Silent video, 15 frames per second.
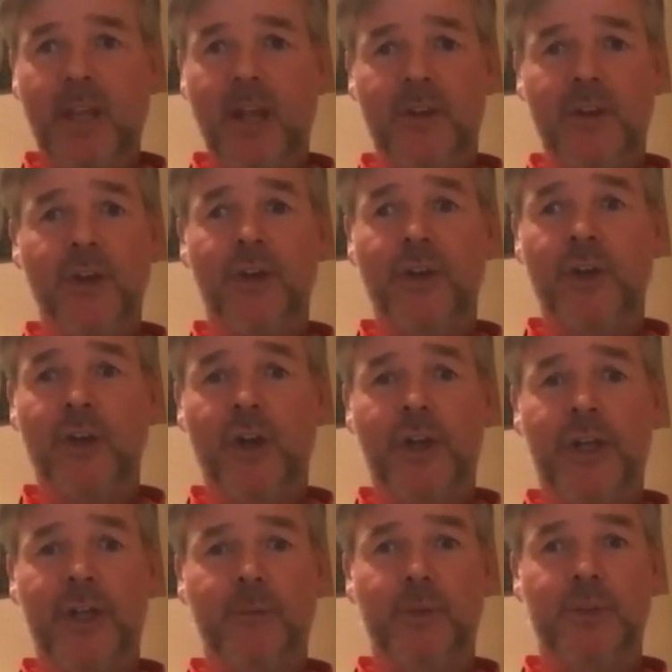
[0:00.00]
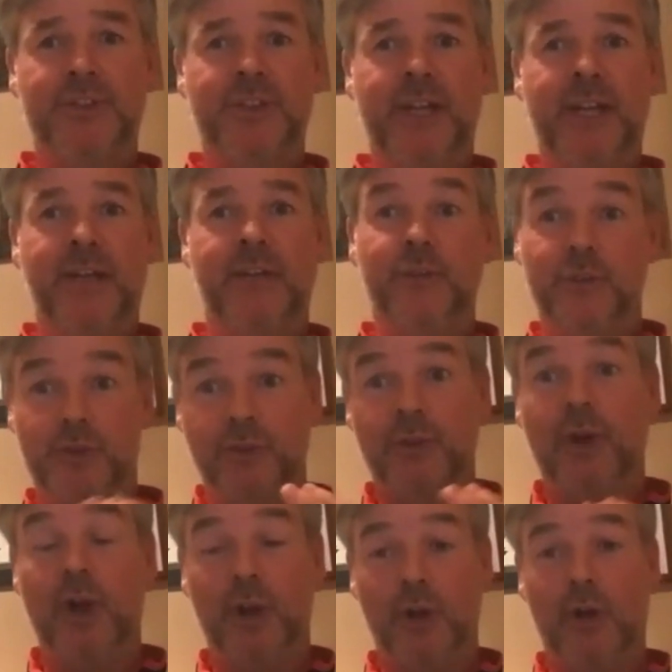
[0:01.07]
And the other learning was then
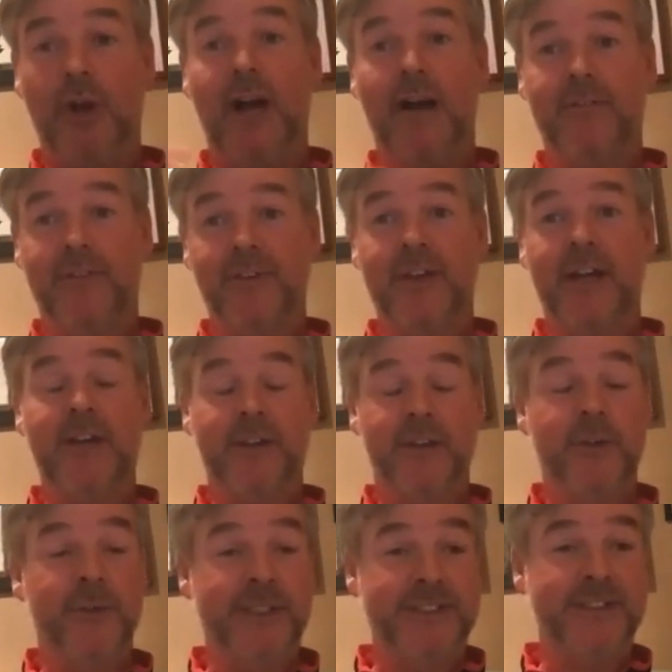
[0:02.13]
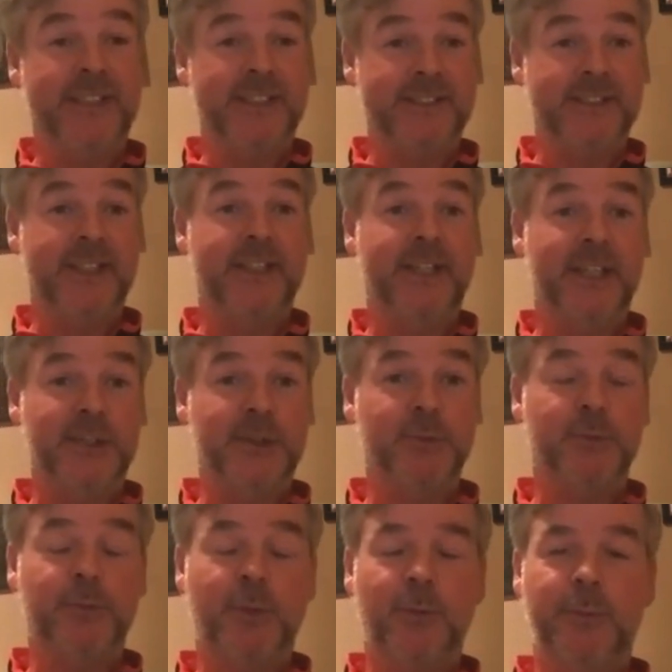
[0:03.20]
not long after that, and the reason I said yes
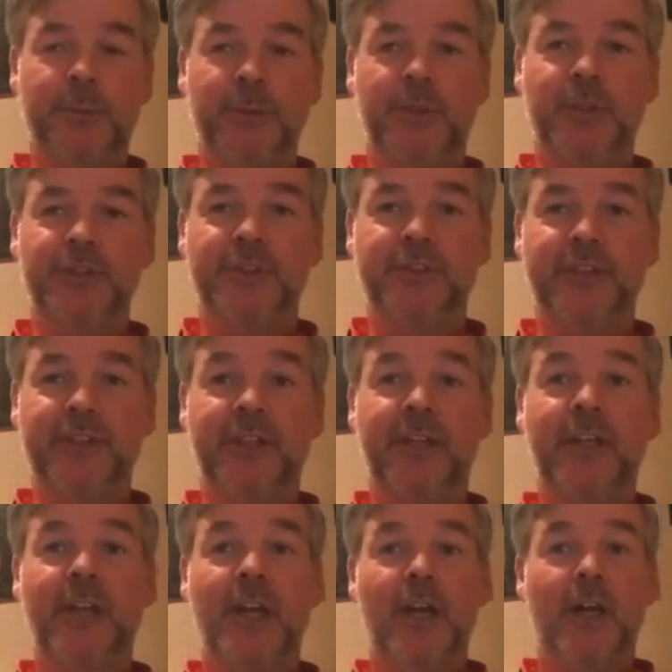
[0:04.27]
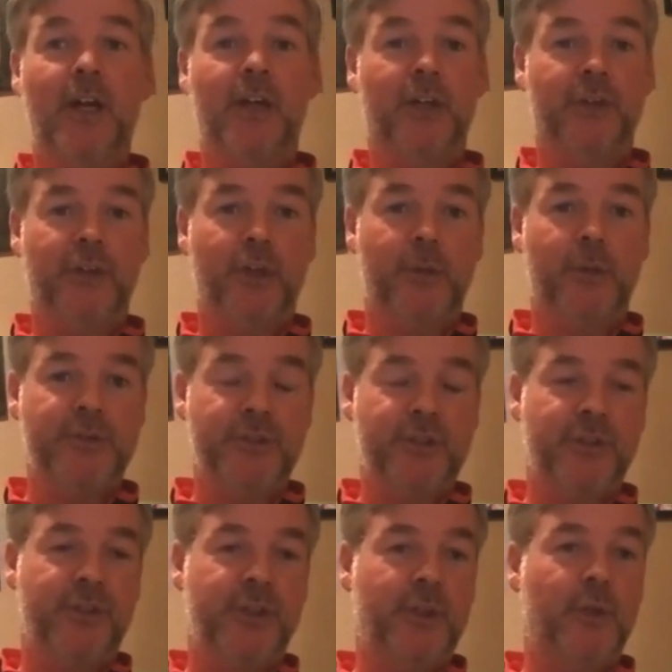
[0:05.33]
was probably because of Eddie. I got the
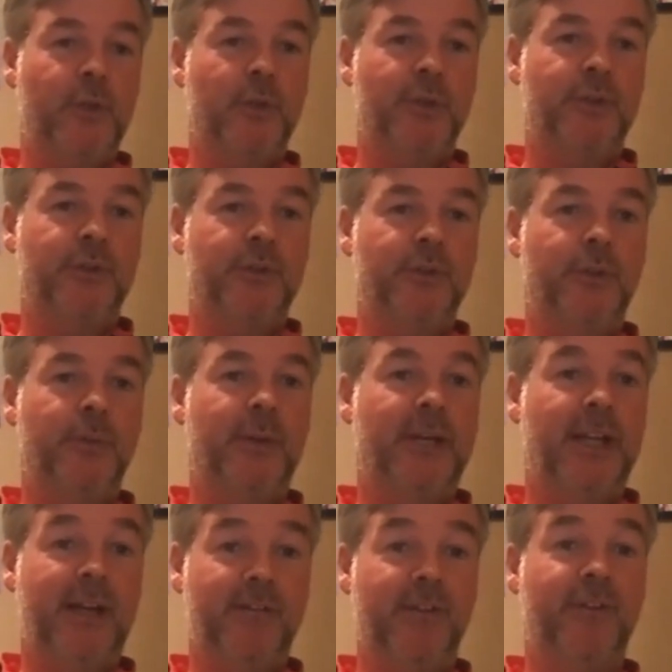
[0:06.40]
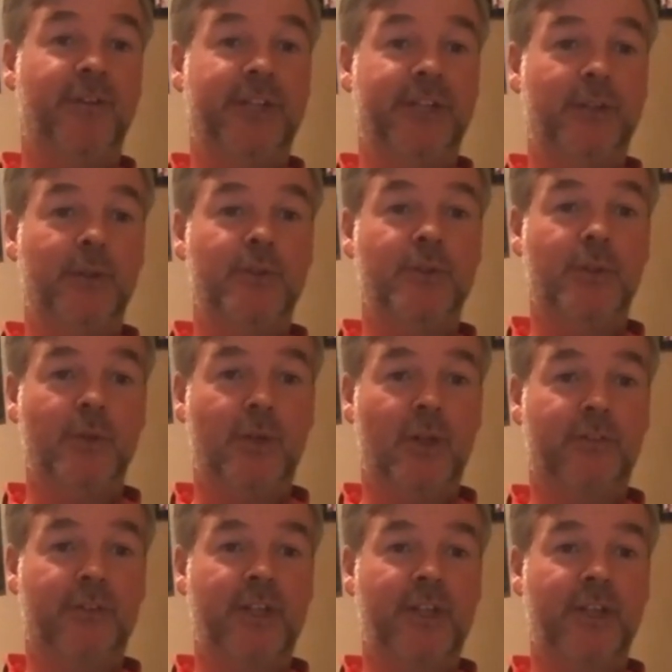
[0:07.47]
opportunity to go and do my level 3 coaching
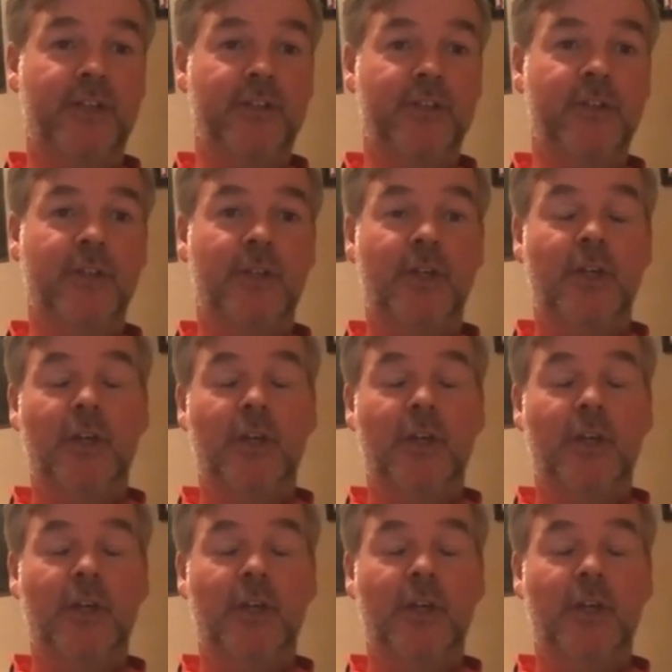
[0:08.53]
qualification